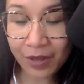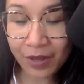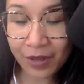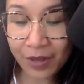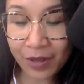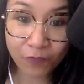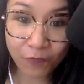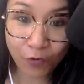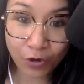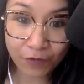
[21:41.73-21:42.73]
set you
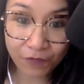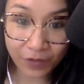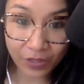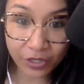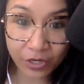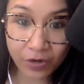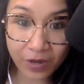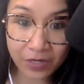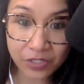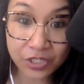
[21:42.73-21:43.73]
up for
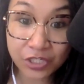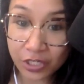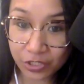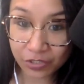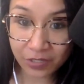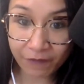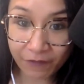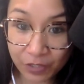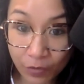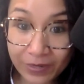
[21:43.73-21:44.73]
failure and to judge yourself
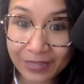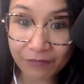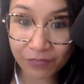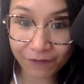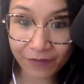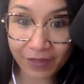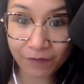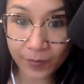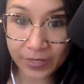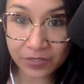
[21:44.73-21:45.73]
if you don't hit the 5
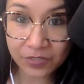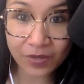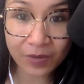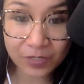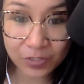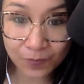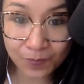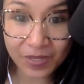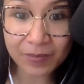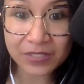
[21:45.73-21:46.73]
a week. So can we do
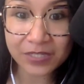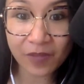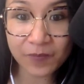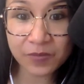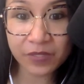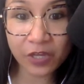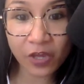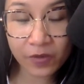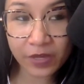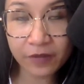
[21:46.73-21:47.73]
baby steps? I'm like,
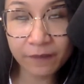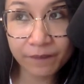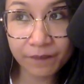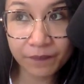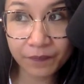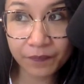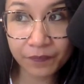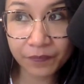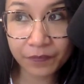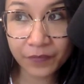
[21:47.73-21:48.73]
okay,
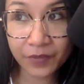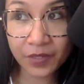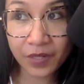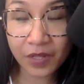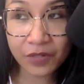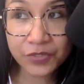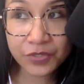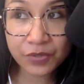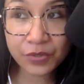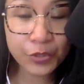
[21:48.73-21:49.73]
I'll
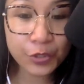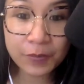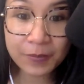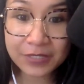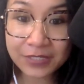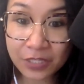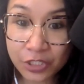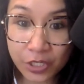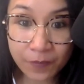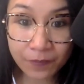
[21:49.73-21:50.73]
do 30 minutes at the
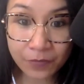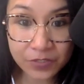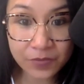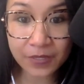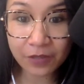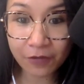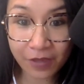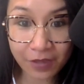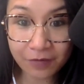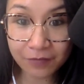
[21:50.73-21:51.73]
gym once a week.
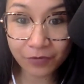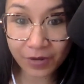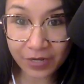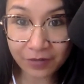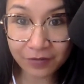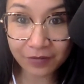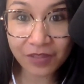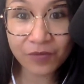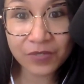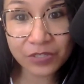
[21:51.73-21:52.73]
Okay, great.
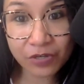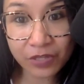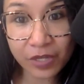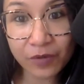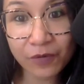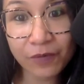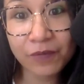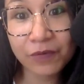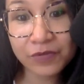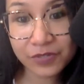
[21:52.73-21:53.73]
And then we started like
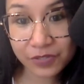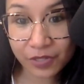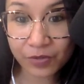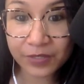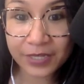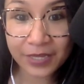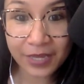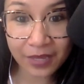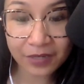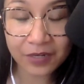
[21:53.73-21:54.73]
slowly
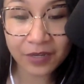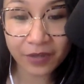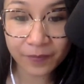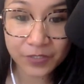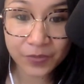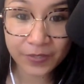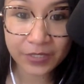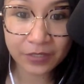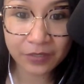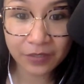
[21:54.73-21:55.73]
adding up to
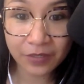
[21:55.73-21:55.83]
it.